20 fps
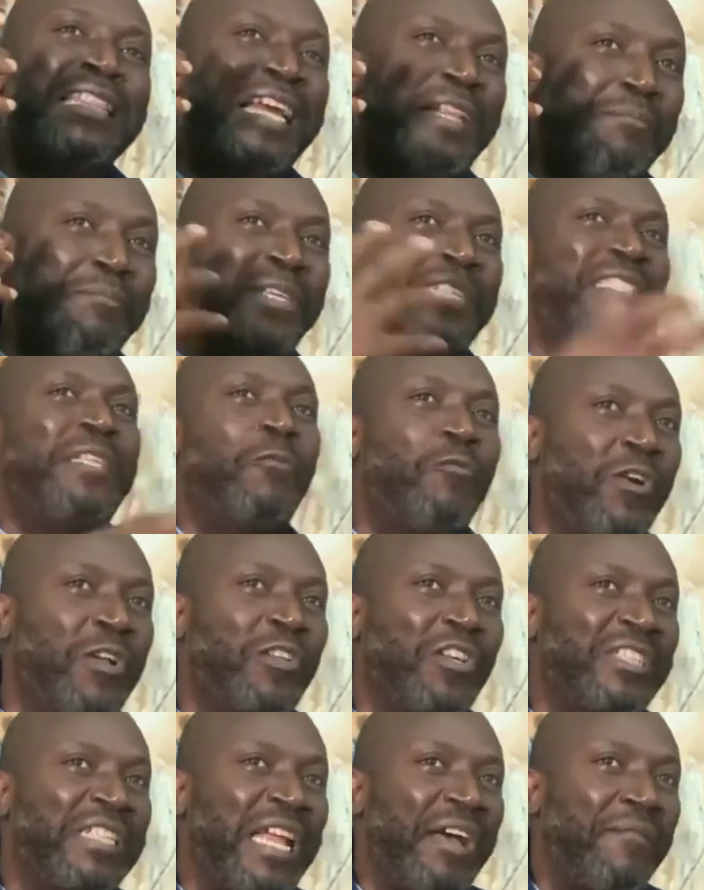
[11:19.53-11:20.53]
that means the
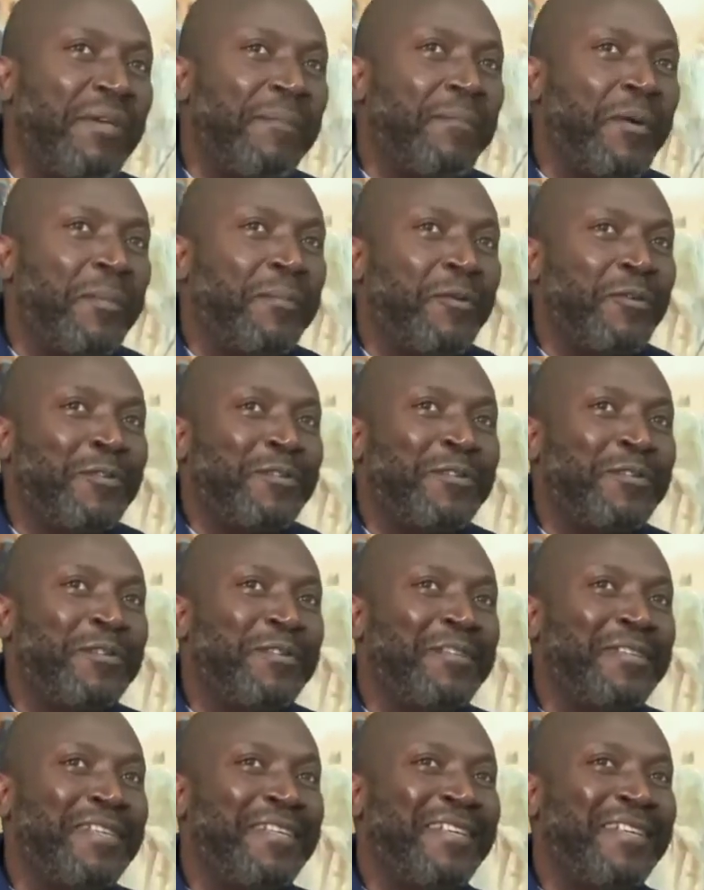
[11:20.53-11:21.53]
work doesn't have a purpose.